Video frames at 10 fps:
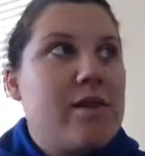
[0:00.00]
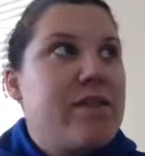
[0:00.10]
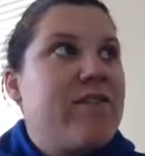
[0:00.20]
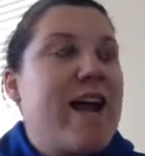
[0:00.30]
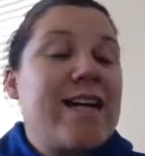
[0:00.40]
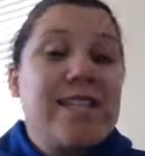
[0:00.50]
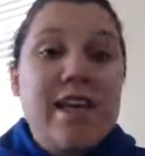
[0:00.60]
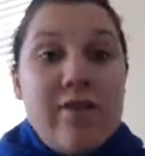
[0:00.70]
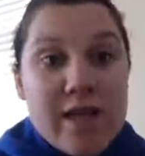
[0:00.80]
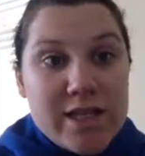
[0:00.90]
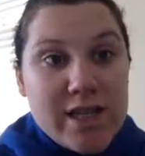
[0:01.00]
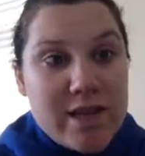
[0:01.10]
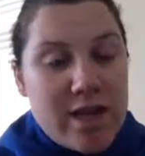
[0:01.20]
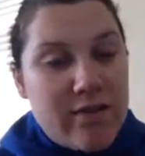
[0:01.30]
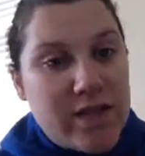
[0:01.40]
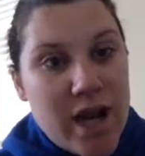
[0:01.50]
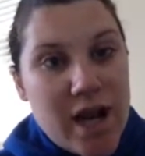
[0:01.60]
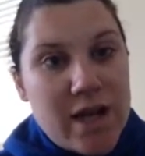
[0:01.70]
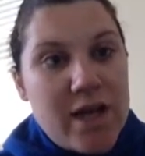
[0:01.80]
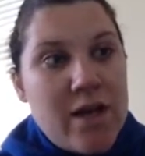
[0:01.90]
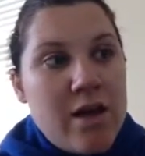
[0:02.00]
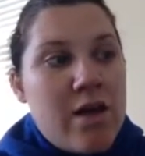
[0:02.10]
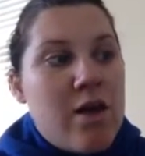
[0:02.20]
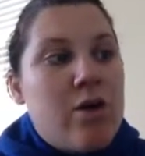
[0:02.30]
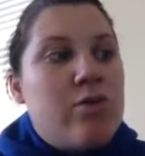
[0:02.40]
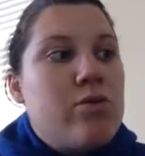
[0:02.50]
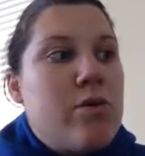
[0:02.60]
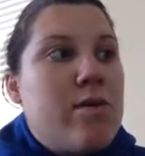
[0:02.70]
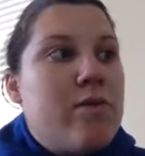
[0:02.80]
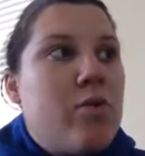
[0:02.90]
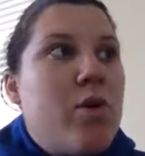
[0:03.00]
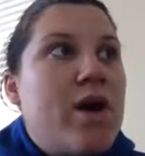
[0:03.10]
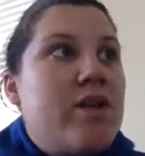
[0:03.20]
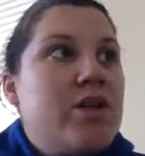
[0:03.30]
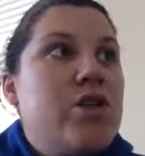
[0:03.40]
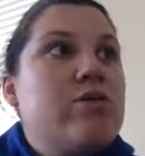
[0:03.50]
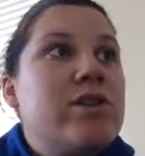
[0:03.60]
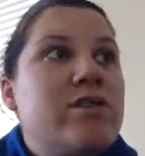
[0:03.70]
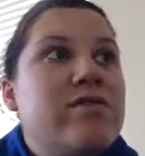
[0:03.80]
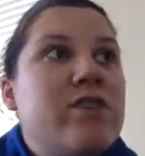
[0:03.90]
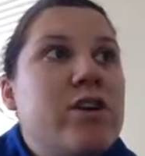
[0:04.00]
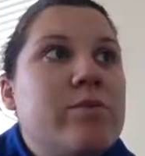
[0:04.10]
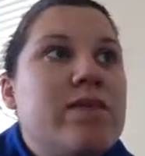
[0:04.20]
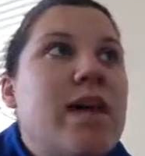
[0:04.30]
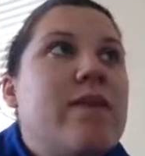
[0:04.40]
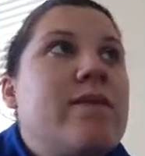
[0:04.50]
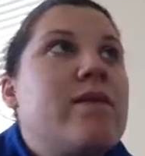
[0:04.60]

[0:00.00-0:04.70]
different activities that they've done where the use of verbs where